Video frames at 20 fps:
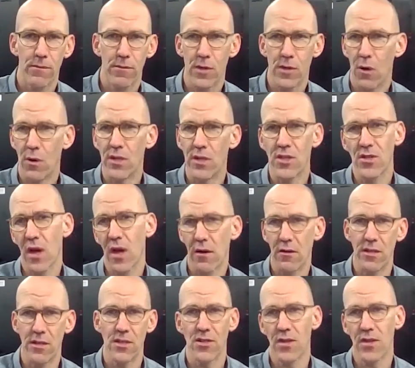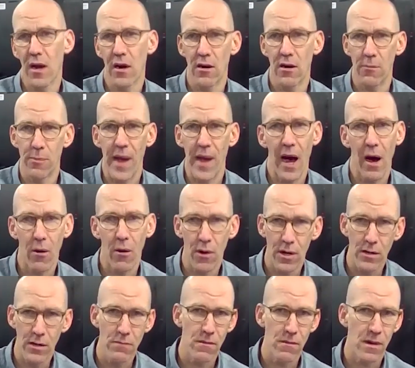et cetera,
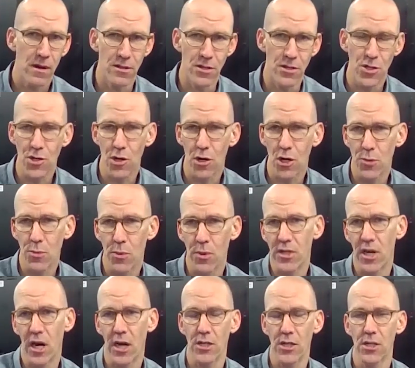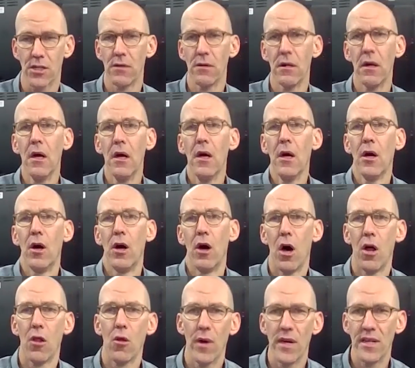power and surge protection,
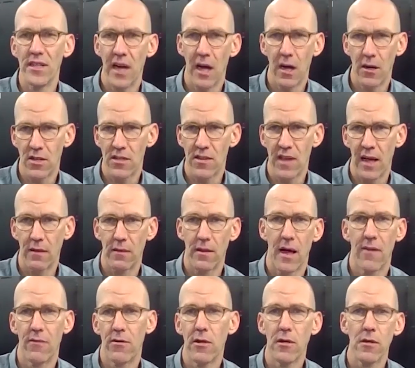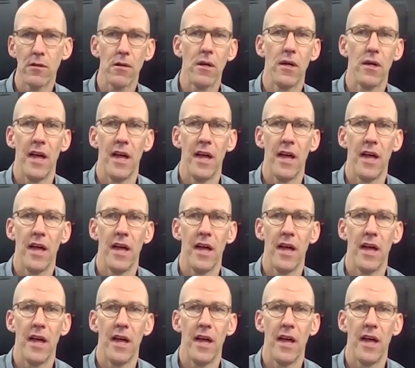all the way down to that level.